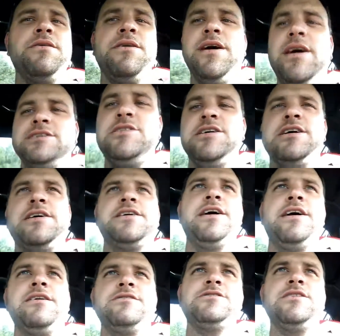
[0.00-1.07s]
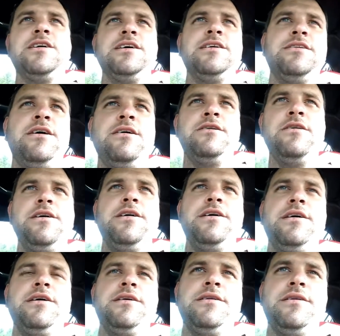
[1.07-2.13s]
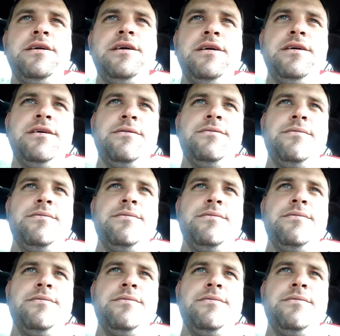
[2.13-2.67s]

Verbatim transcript: You guys take care, stay dirty, and uh,